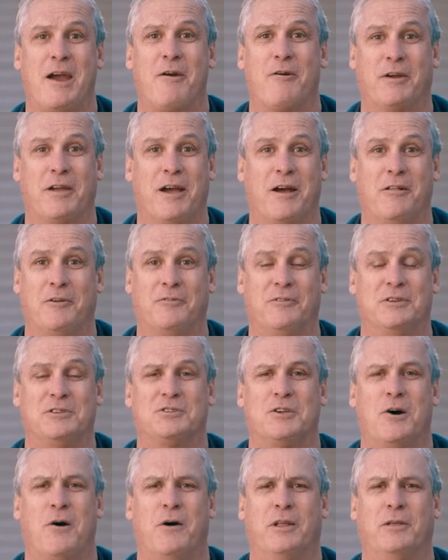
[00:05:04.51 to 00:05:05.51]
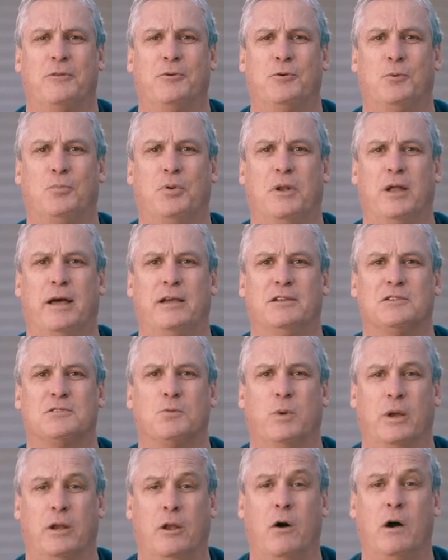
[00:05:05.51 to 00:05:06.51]
Carrigaline, this tiny little
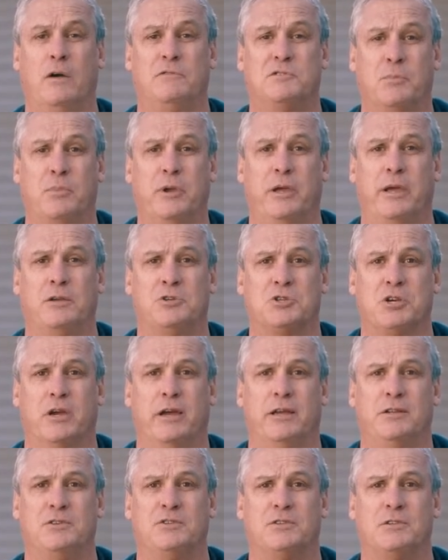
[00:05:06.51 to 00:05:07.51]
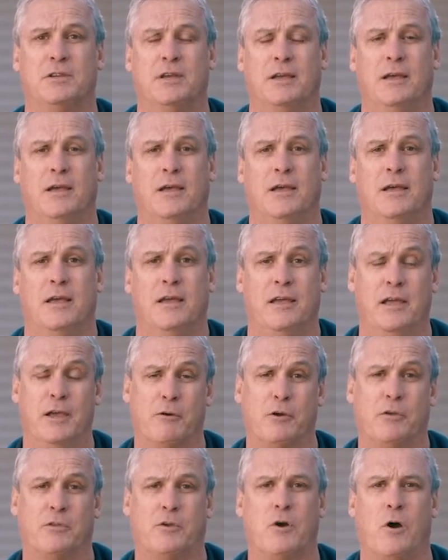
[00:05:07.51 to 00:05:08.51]
place where lives are being changed
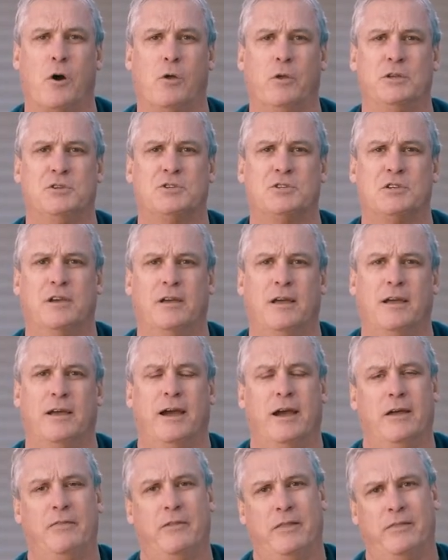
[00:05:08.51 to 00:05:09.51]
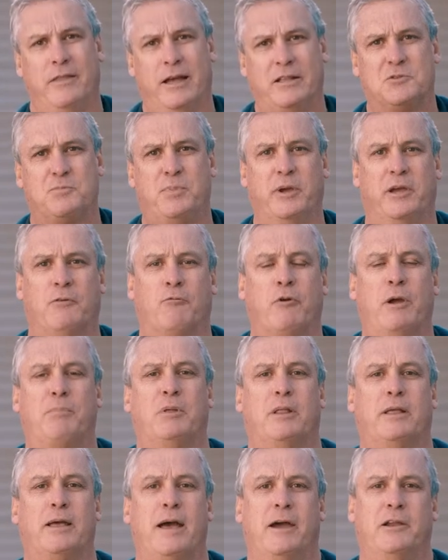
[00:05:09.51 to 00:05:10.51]
here at college, and then that's being
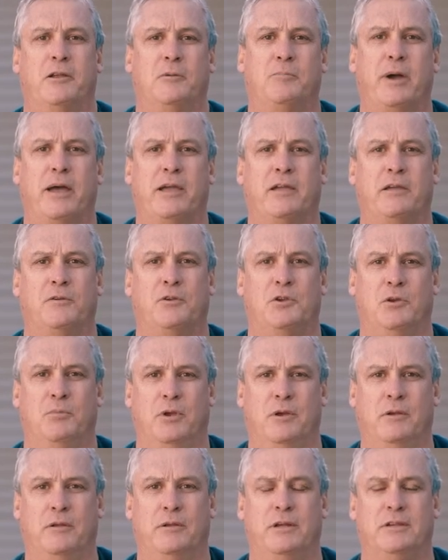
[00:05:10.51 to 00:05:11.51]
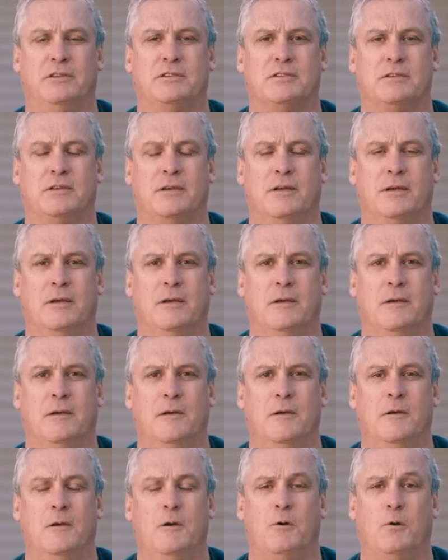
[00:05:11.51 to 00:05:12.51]
replicated back in communities.
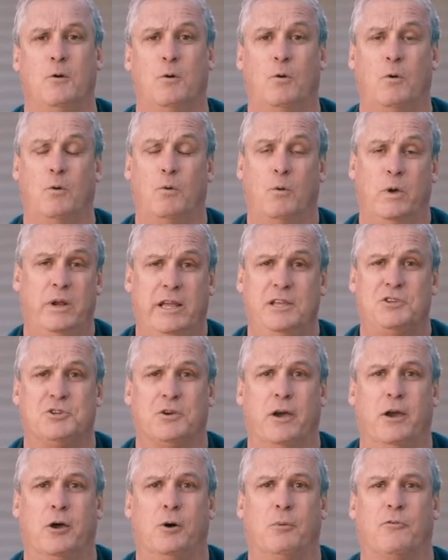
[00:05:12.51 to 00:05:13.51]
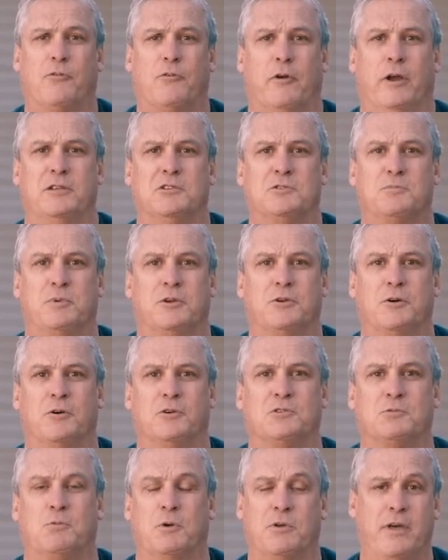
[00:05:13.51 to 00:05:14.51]
We need your help, friends,
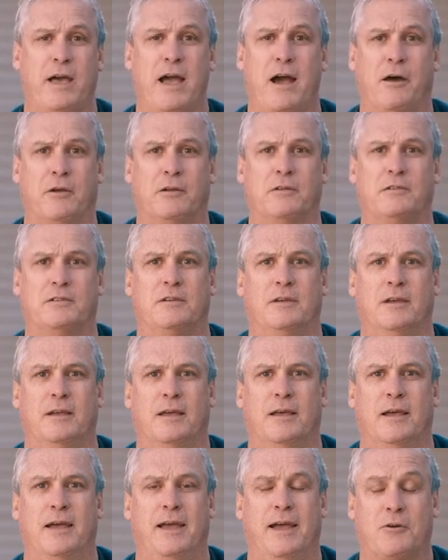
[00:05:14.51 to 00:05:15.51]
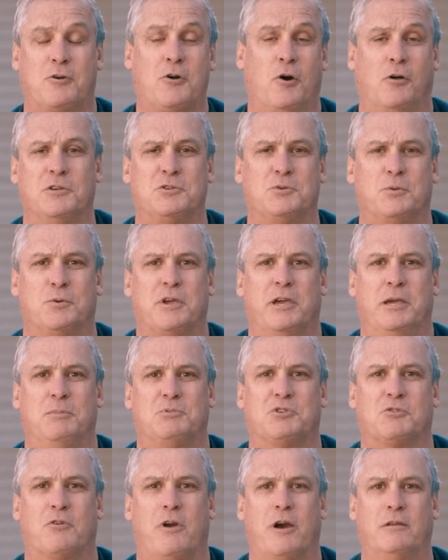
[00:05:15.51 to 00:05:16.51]
because without it, our college will
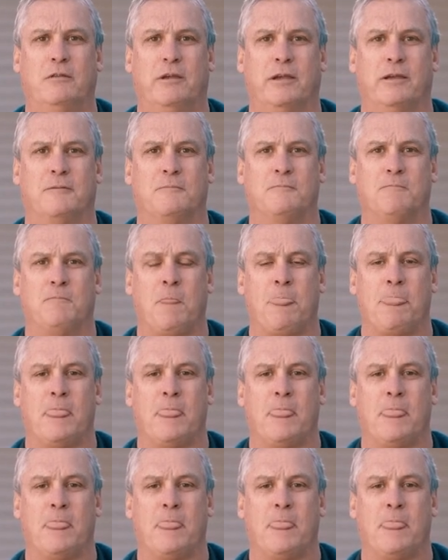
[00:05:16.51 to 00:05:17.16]
keep struggling,